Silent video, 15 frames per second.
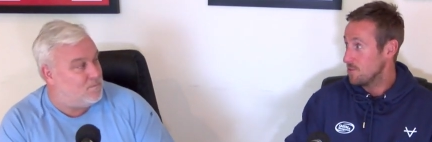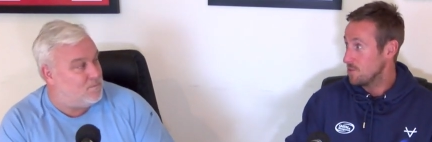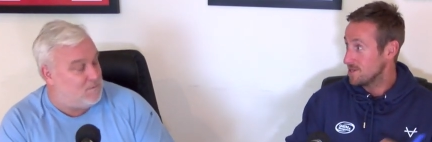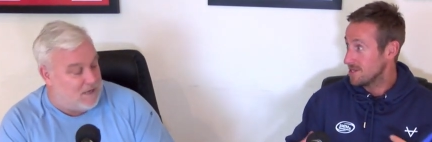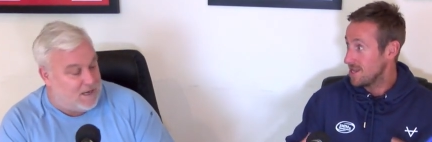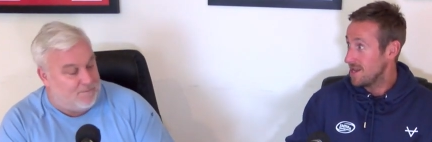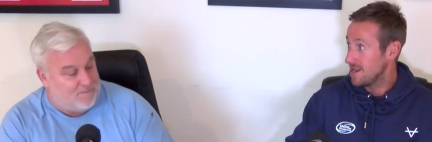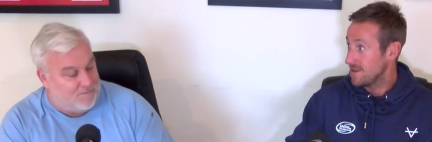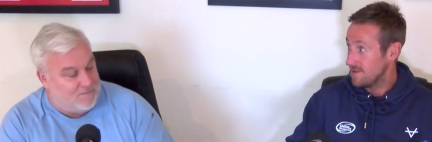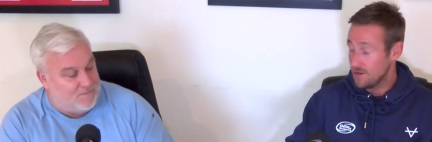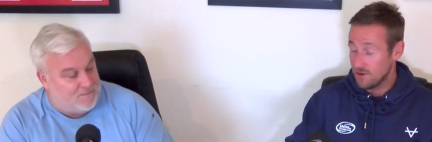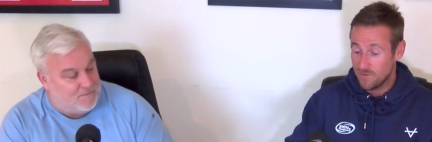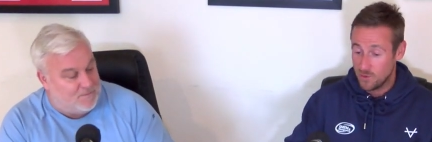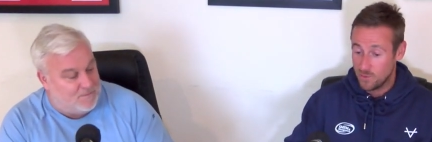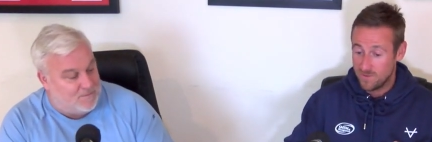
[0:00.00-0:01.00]
Speaker 1: It was yep. like,
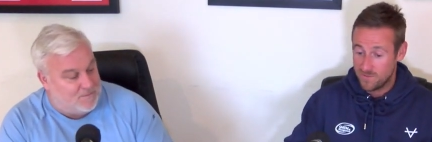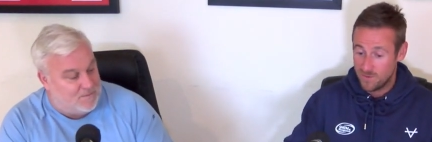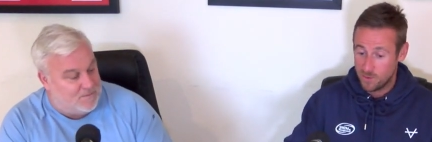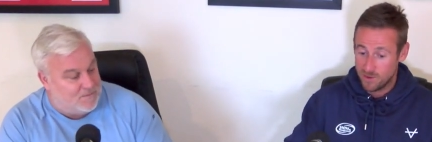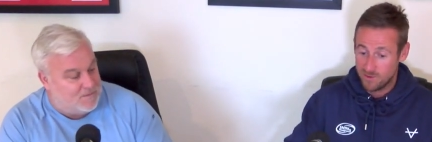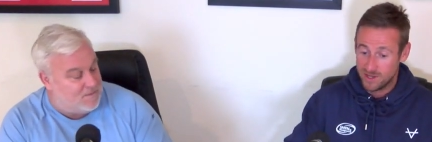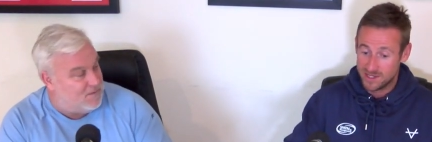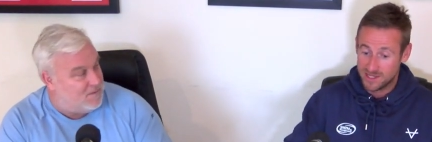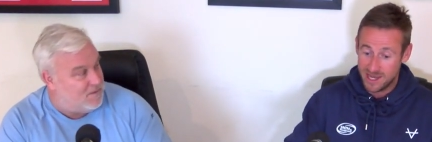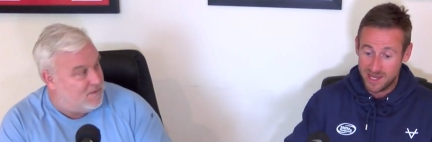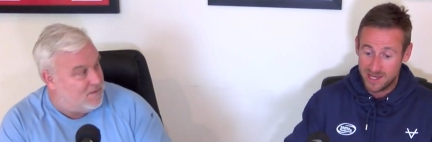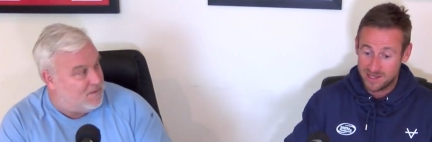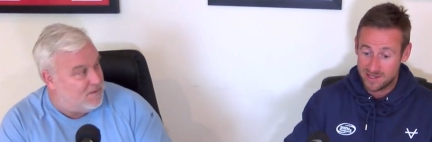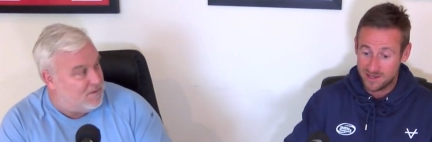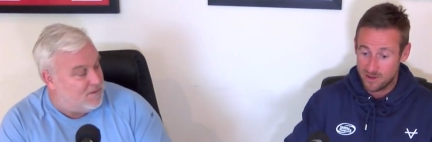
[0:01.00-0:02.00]
you know, they, were
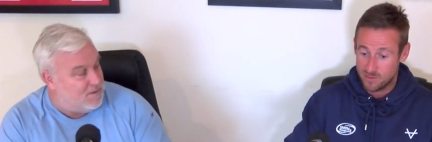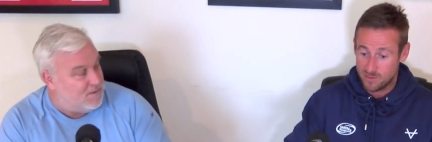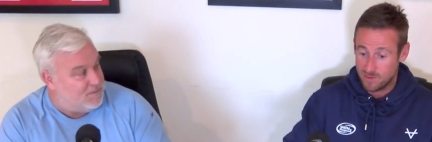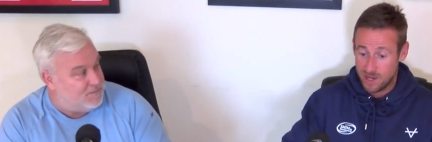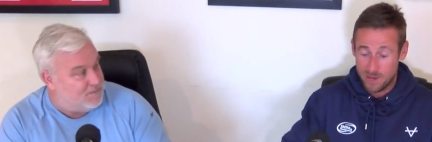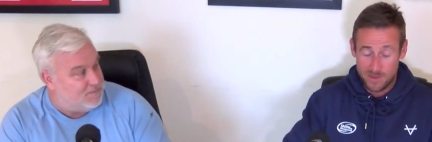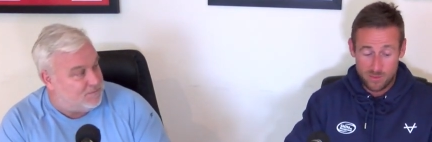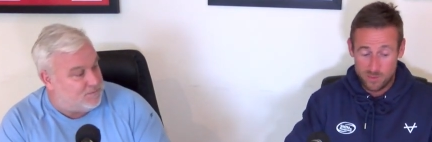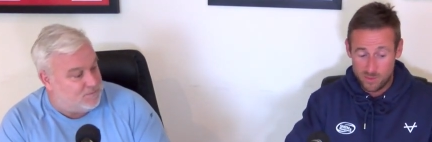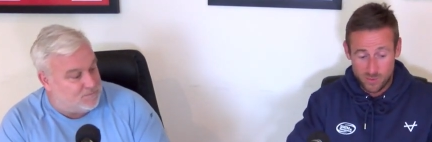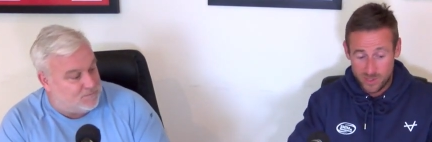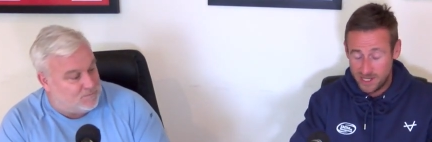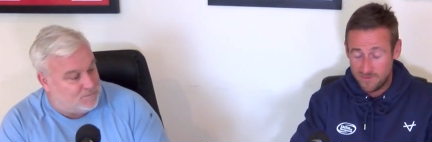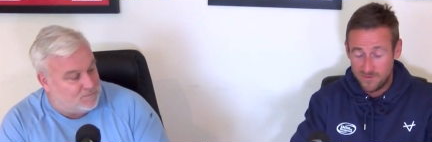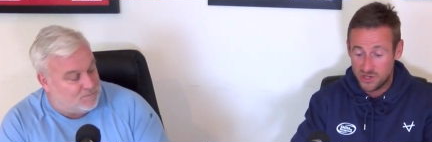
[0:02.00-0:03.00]
excited. So, I mean,
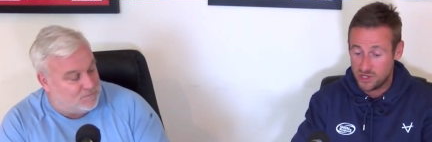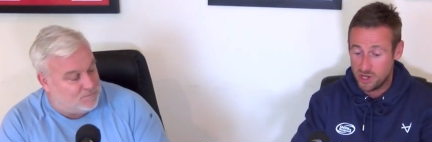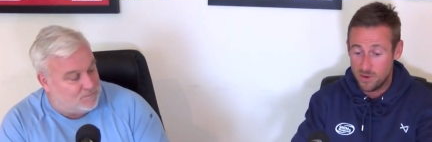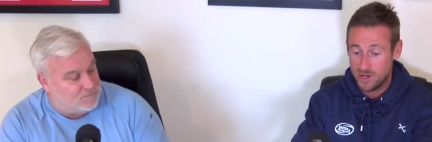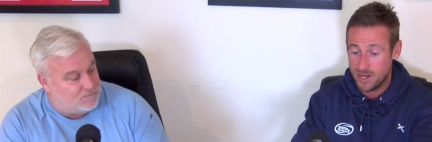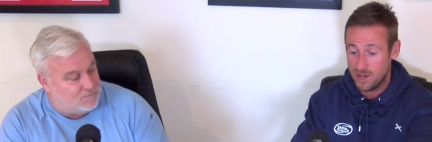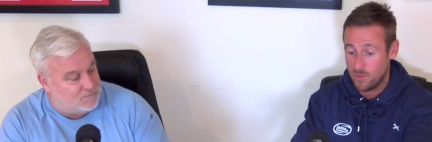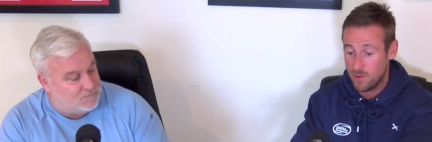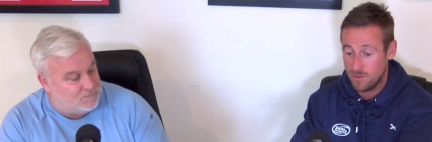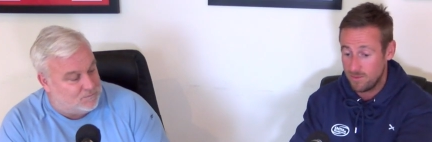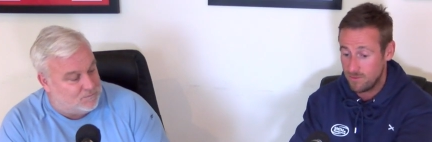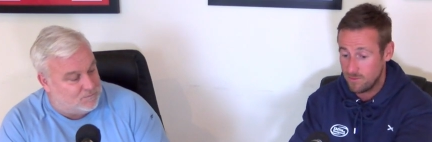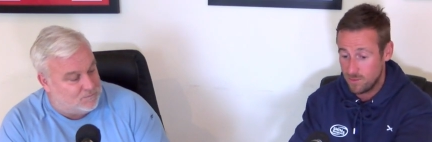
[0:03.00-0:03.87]
we did the show and it. We, you